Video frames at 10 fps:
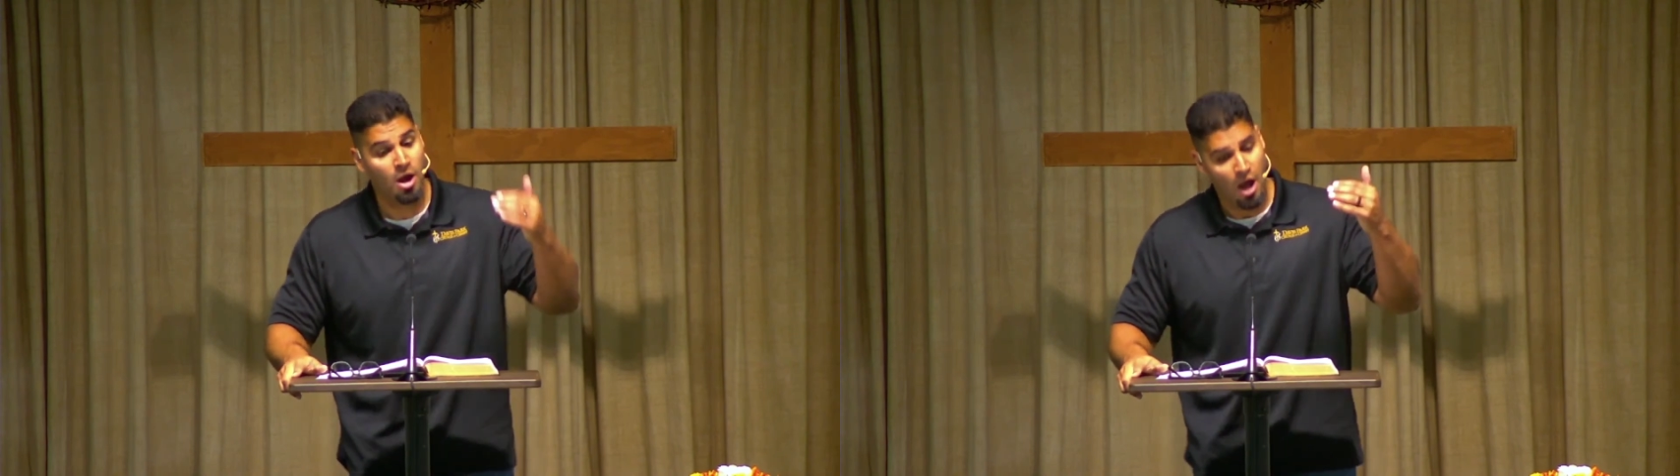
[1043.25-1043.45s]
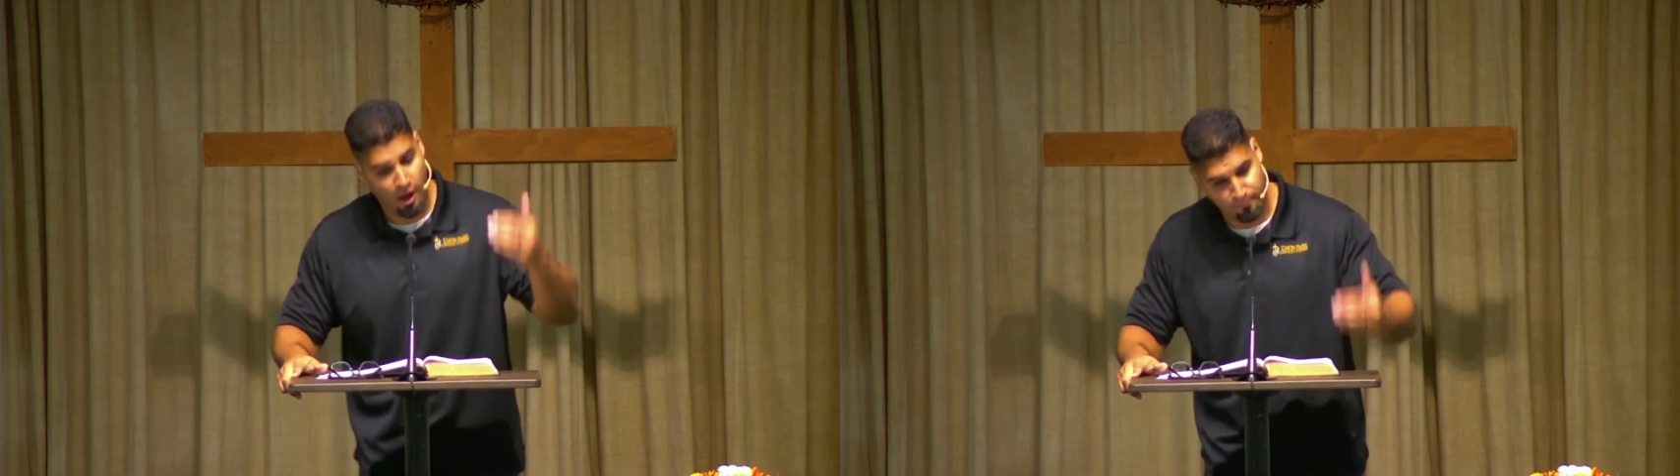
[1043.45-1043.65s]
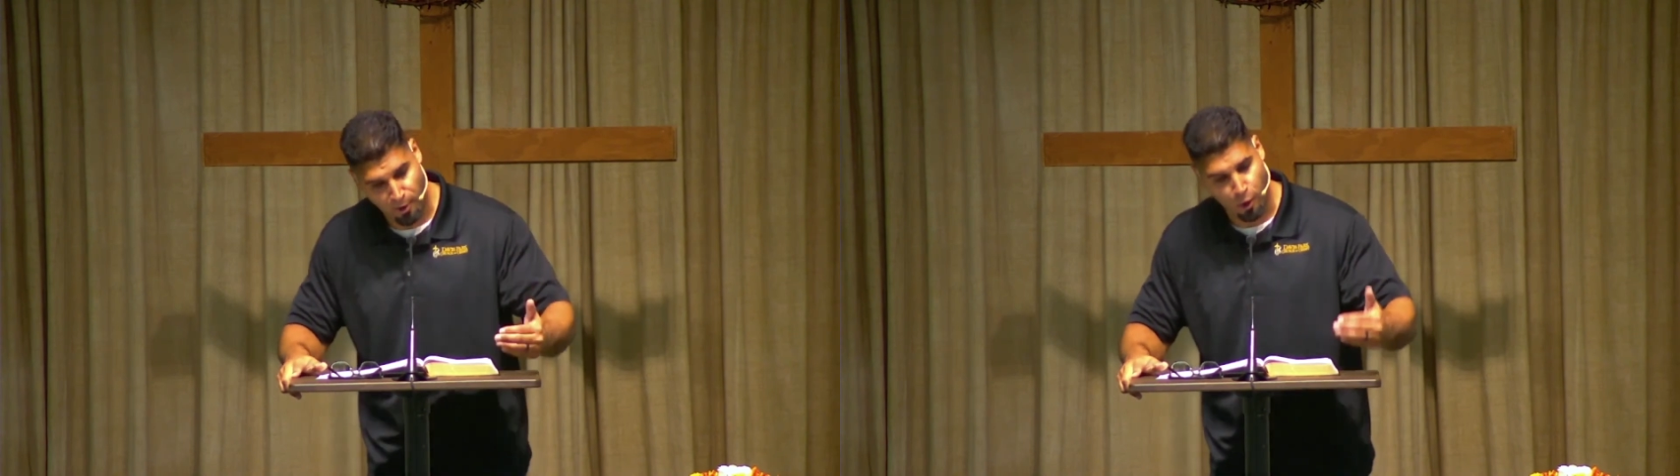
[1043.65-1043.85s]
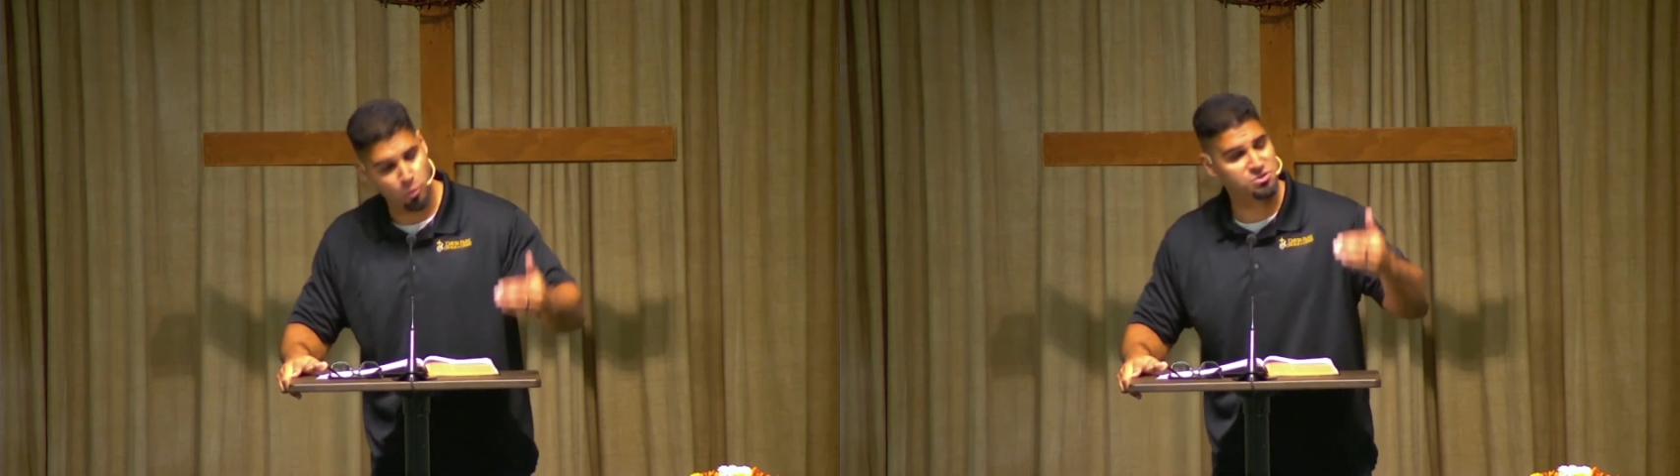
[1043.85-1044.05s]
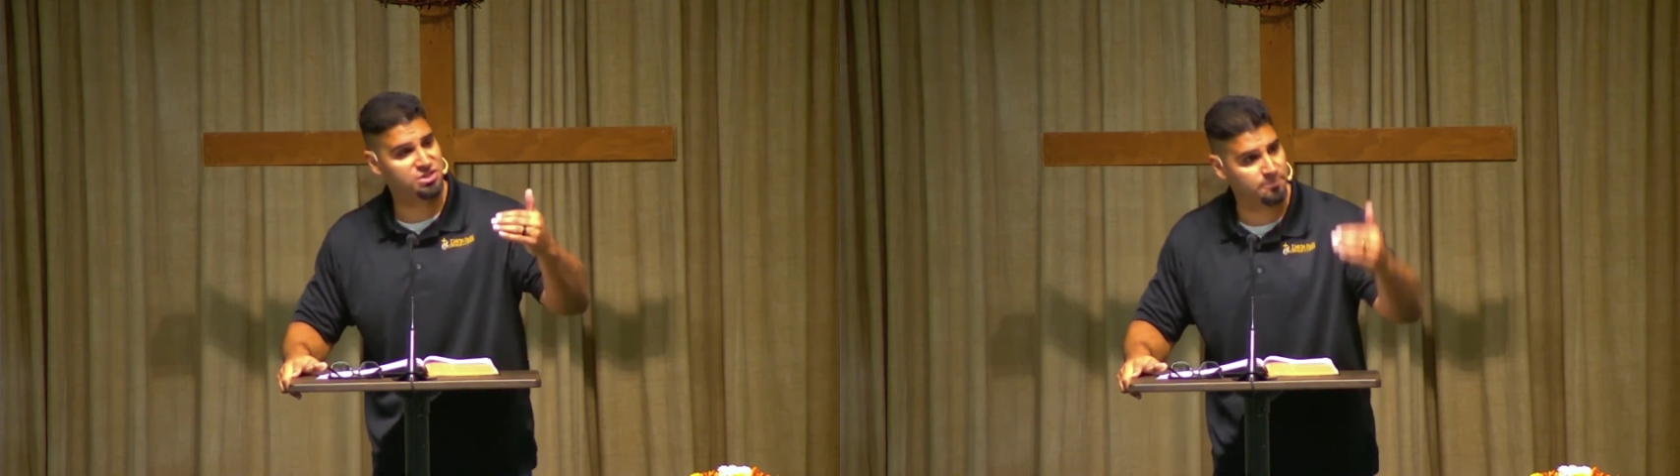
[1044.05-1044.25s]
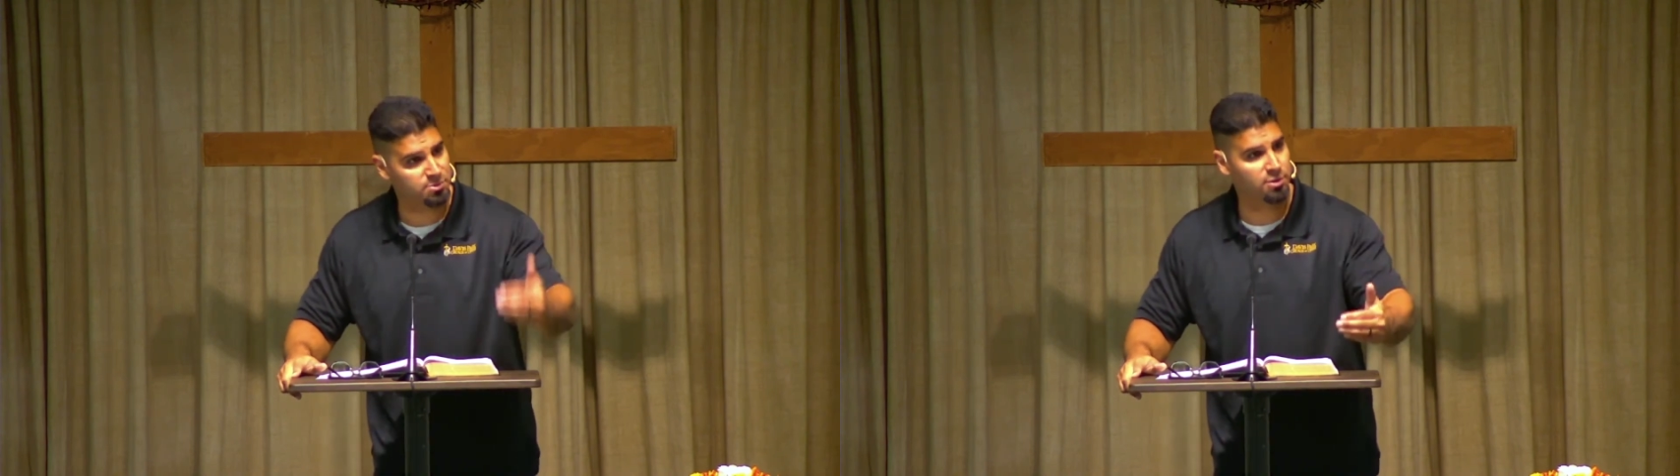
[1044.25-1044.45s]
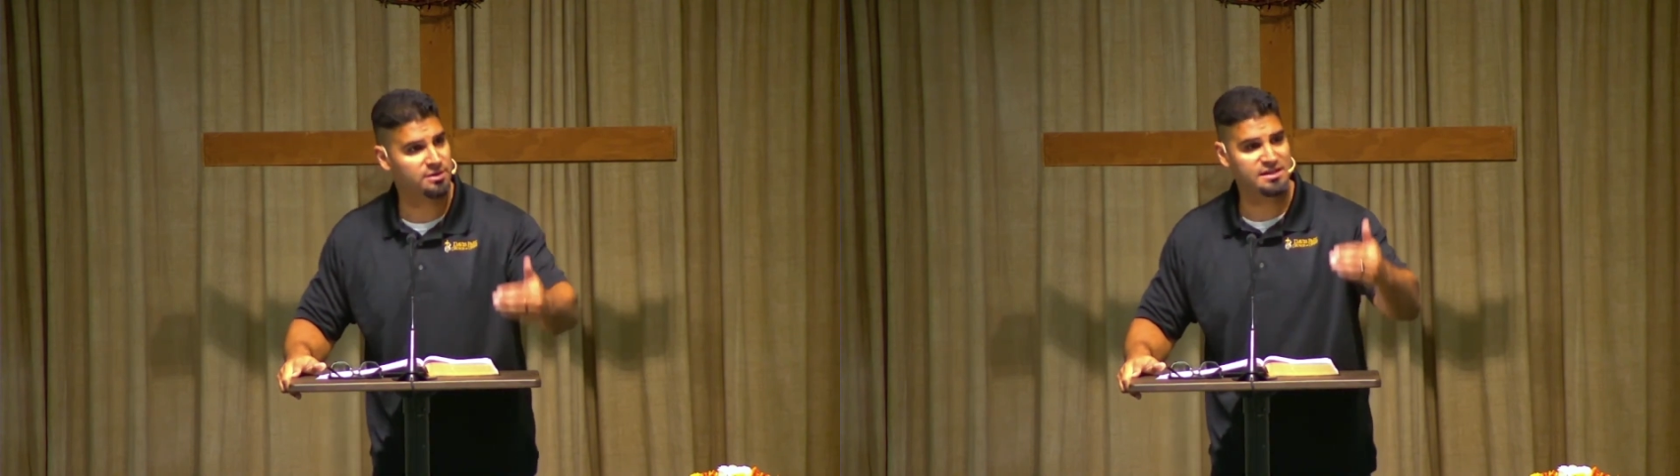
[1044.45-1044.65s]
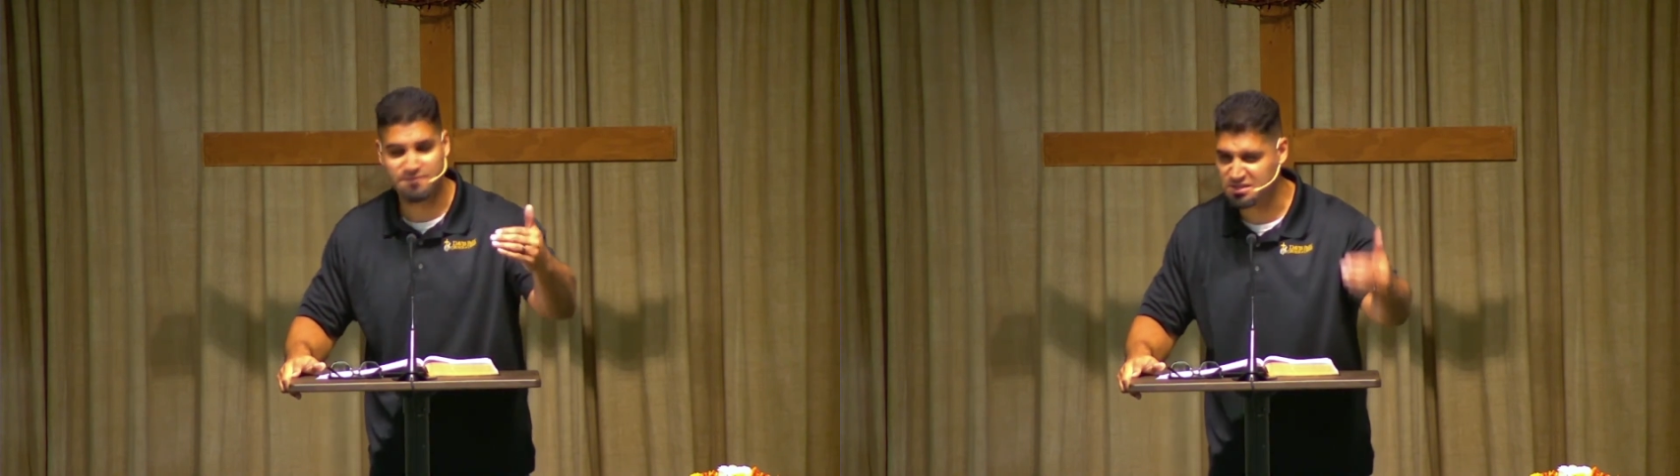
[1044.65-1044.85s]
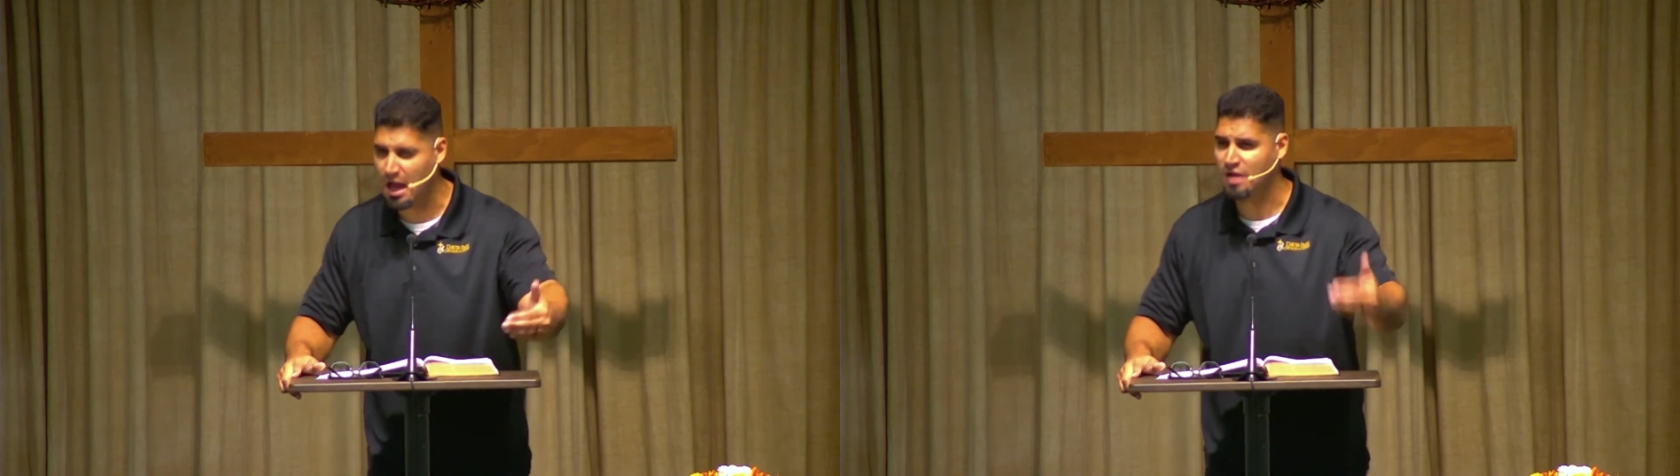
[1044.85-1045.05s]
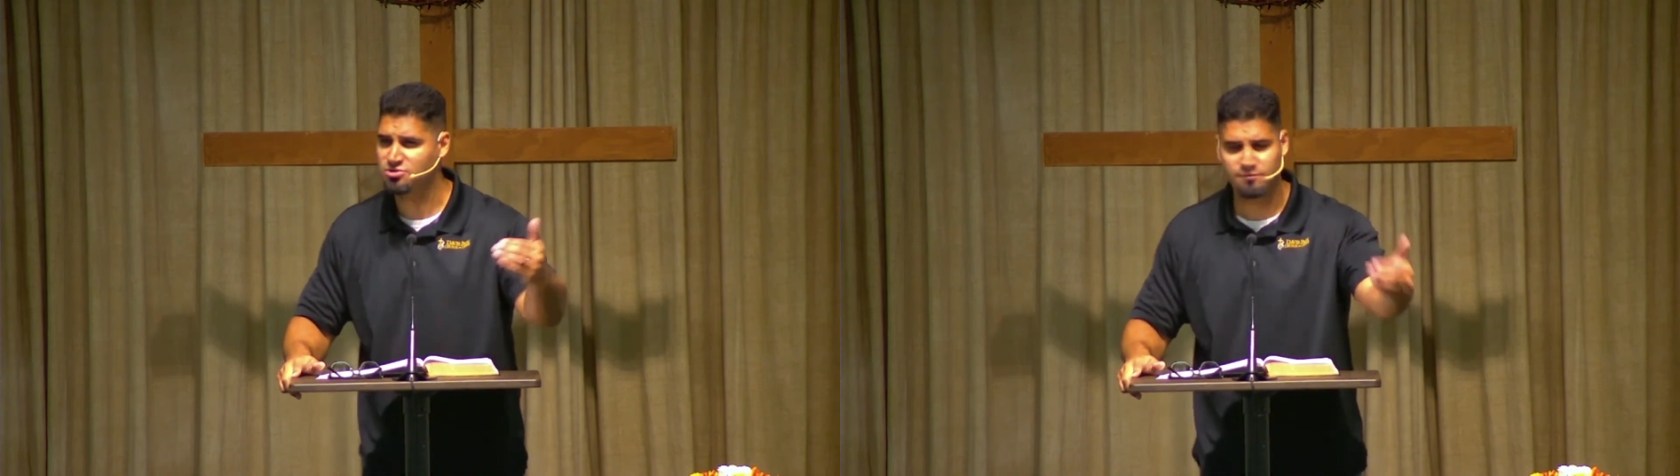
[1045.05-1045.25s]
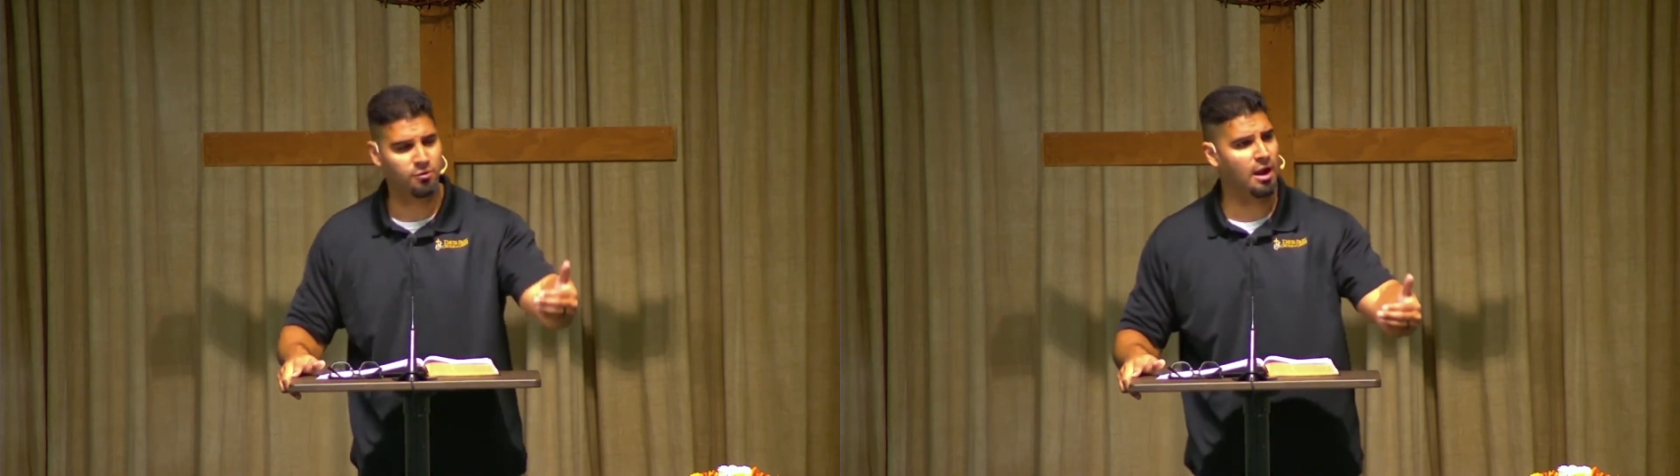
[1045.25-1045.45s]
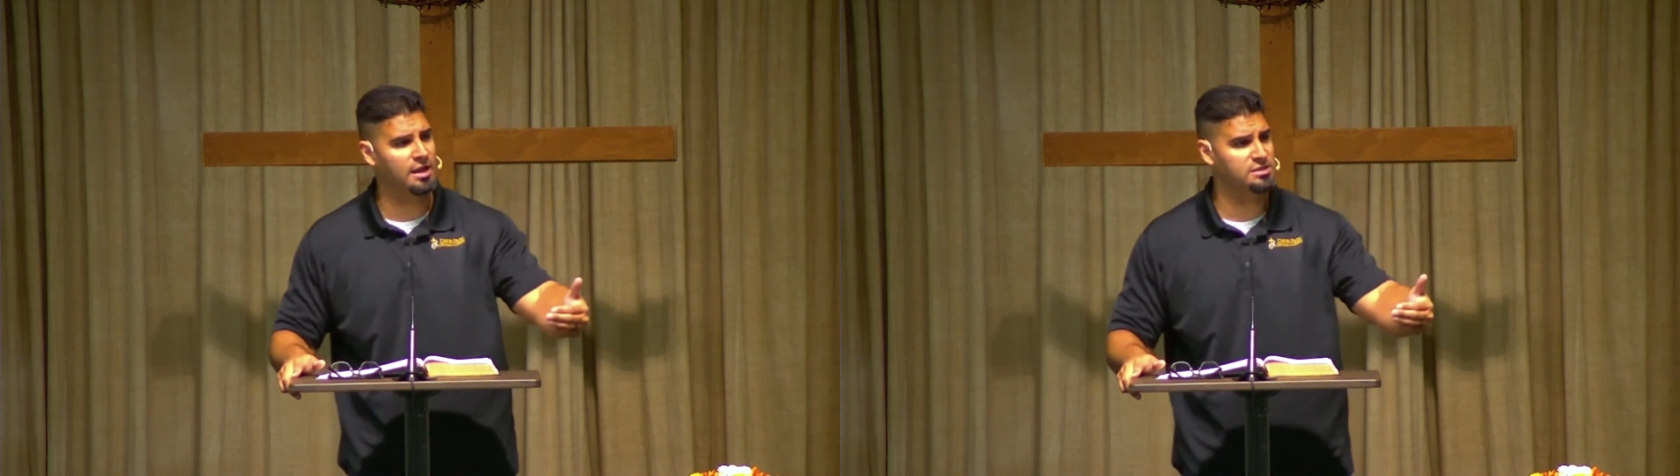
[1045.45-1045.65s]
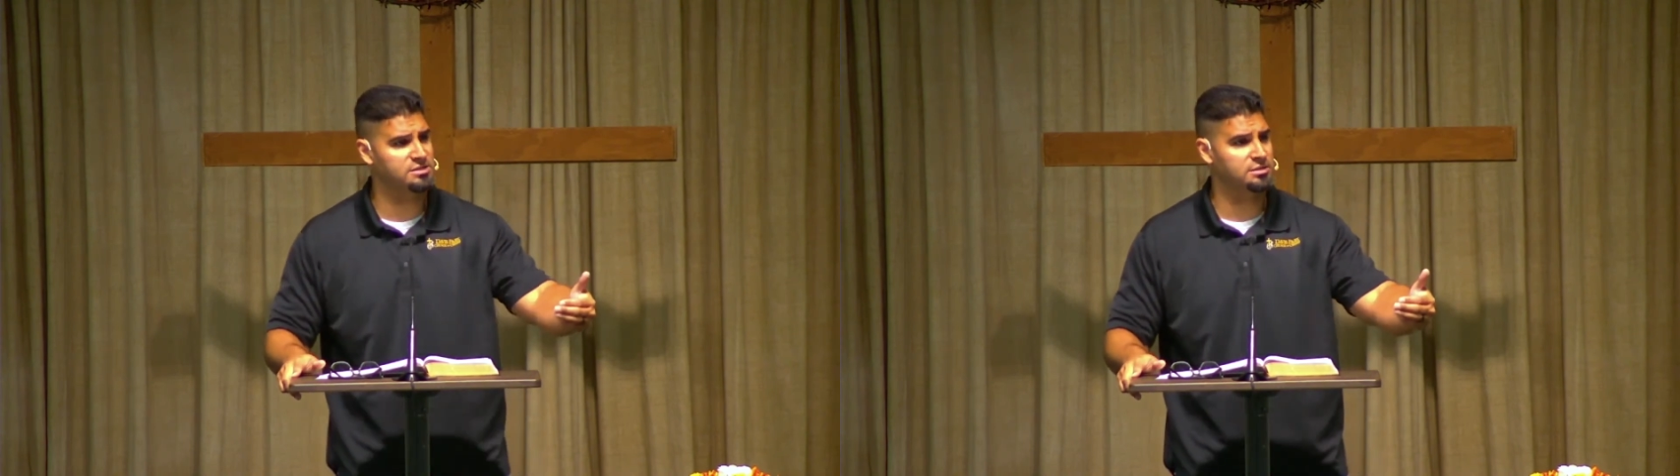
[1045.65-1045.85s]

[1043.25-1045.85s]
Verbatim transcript: opposed to the purity of the doctrine of Christ.